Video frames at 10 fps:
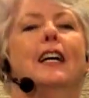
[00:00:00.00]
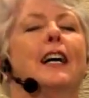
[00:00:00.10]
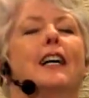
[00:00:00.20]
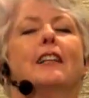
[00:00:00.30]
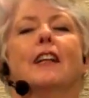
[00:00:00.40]

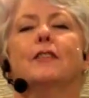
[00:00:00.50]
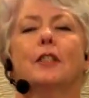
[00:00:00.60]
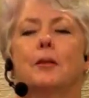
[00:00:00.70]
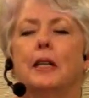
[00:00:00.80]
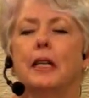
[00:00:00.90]
I love to
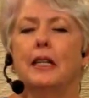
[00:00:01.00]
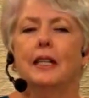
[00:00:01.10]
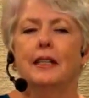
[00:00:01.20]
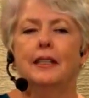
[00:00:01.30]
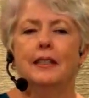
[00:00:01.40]
read.
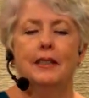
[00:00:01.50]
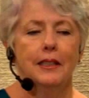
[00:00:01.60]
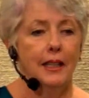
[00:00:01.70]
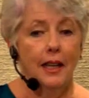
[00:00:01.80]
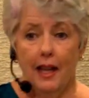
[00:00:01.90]

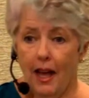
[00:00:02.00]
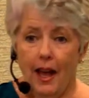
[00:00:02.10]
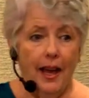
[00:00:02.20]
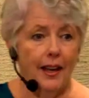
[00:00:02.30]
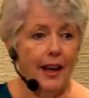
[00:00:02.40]

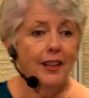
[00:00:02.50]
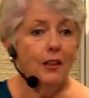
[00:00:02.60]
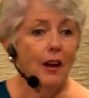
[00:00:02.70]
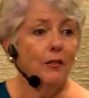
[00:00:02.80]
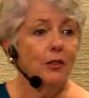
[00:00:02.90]
And I
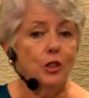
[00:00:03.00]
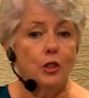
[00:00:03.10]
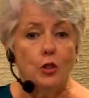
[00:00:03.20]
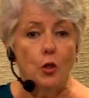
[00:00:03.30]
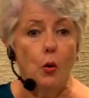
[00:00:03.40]
love
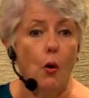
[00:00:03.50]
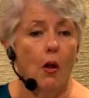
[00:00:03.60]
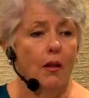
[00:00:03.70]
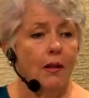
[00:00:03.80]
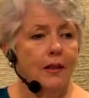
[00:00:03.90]

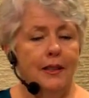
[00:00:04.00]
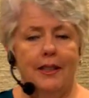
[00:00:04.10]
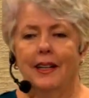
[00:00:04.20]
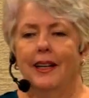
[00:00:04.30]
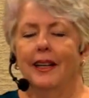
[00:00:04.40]
school.
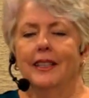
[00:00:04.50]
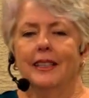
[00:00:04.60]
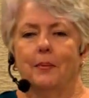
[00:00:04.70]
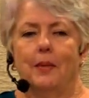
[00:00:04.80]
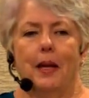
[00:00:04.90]

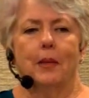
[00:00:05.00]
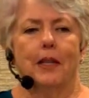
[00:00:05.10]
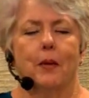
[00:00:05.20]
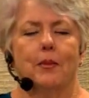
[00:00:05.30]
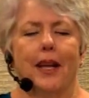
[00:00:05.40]
September
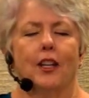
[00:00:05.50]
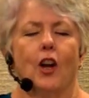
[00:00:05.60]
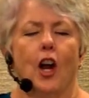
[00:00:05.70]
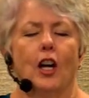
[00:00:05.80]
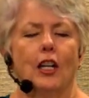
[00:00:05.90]
comes, I can
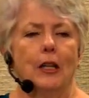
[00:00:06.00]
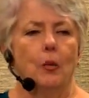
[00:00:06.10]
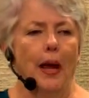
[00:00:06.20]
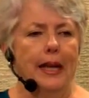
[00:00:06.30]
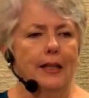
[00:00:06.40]
hardly
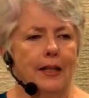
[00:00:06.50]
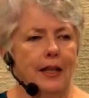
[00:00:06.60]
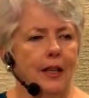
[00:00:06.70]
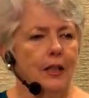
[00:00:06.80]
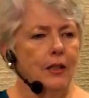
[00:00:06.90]
wait.
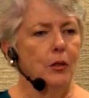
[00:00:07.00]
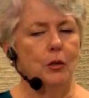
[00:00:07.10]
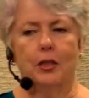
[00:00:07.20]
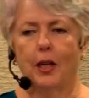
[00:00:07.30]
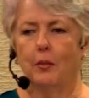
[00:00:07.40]
New
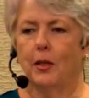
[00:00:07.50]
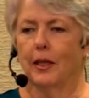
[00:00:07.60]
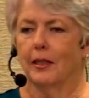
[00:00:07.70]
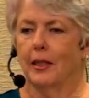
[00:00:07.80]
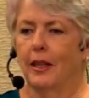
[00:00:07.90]

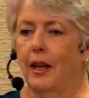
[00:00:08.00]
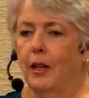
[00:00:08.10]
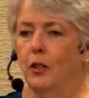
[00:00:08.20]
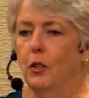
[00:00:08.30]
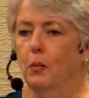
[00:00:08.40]
subjects,
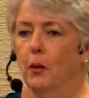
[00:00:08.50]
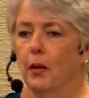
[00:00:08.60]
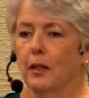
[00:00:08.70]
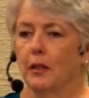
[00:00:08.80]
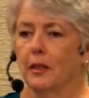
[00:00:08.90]
new
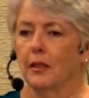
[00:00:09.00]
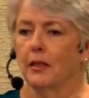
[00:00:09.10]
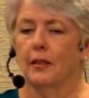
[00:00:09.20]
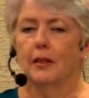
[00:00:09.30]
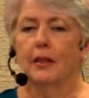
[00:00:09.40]
books,
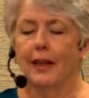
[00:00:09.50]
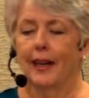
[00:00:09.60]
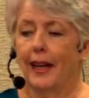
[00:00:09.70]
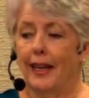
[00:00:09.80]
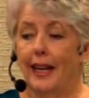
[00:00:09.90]

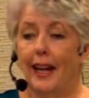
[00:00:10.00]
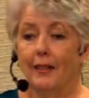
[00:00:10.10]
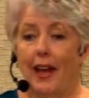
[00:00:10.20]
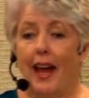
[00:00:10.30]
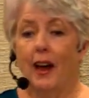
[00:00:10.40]
and I get out
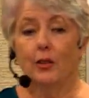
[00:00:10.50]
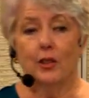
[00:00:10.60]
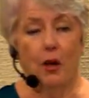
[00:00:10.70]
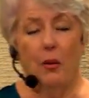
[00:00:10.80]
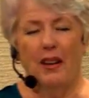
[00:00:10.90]
of the
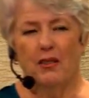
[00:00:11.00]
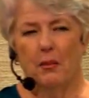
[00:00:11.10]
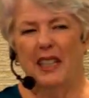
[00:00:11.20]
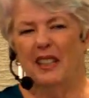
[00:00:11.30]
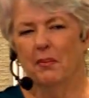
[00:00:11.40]
house away from
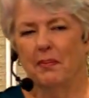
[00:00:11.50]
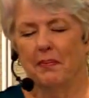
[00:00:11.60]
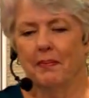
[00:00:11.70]
him.